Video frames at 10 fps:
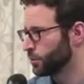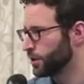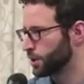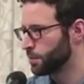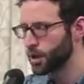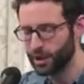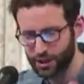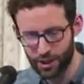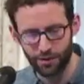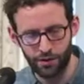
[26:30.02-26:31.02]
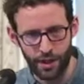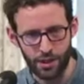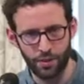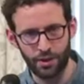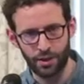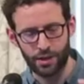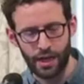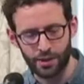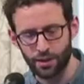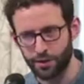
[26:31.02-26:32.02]
We need a politics of investment that
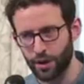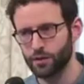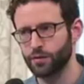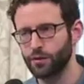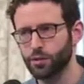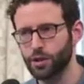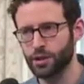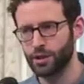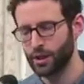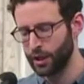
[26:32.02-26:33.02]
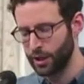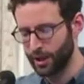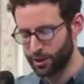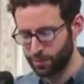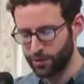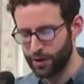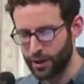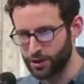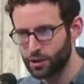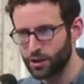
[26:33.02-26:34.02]
taxes fossil fuels and
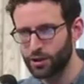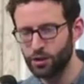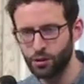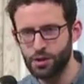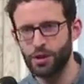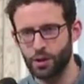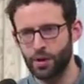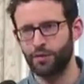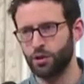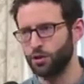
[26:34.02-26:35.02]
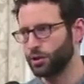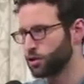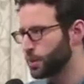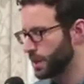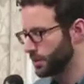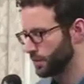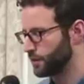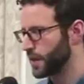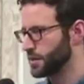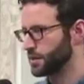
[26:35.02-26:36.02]
that uses that revenue to directly
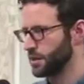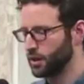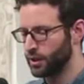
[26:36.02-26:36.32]
invest